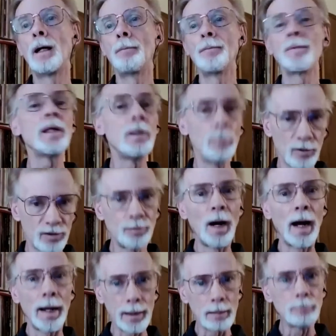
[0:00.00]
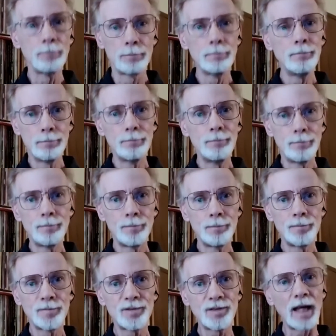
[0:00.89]
he was my
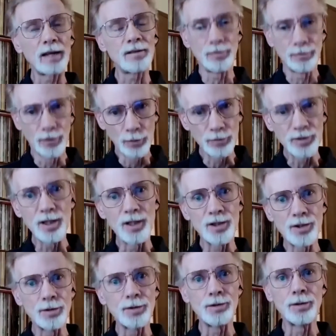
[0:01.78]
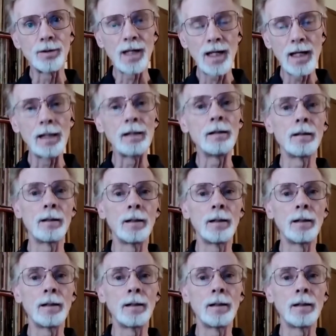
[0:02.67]
saxophone teacher at Duquesne,